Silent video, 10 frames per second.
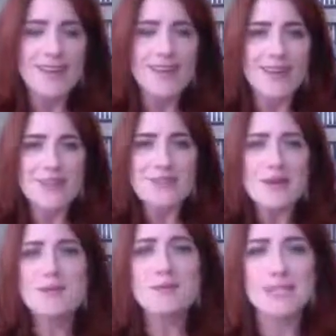So
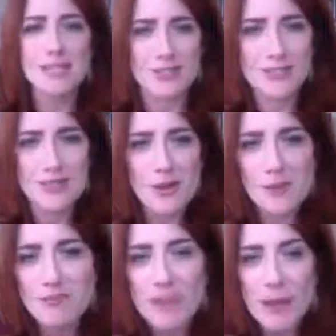expectations.
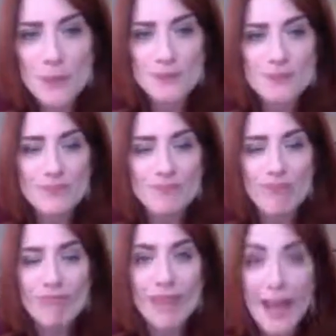So
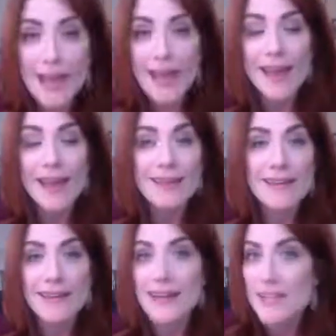I had
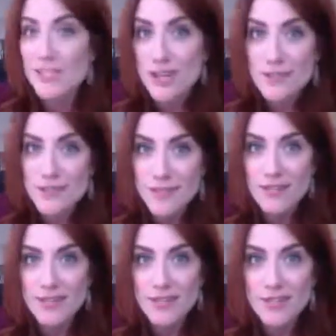a headshot
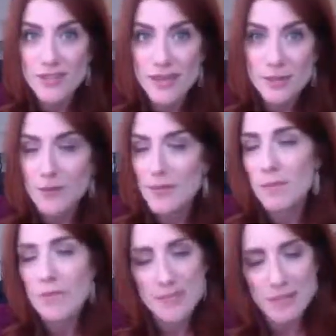session yesterday with the
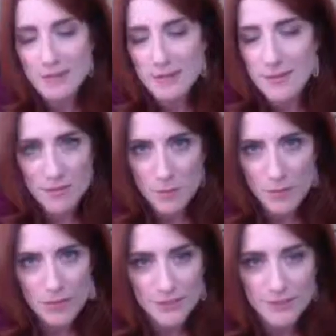amazing David
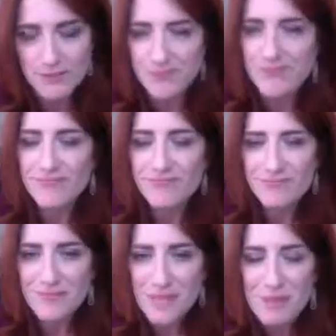Muller.
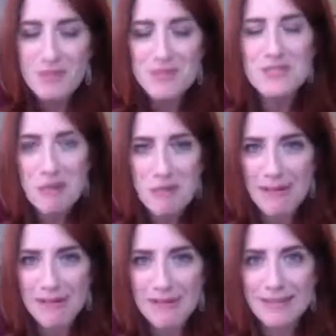It went so
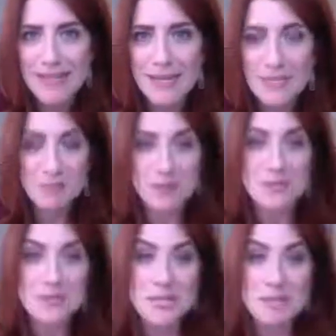well. I did post
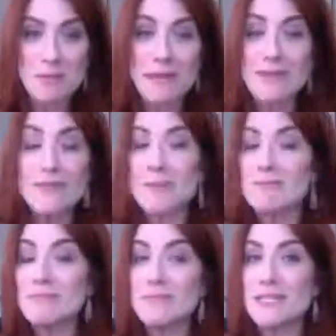a sneak peek of them
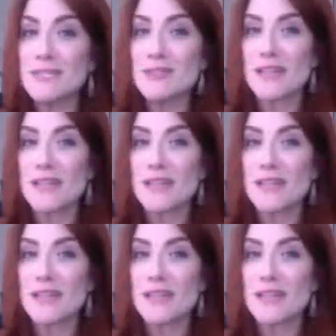yesterday.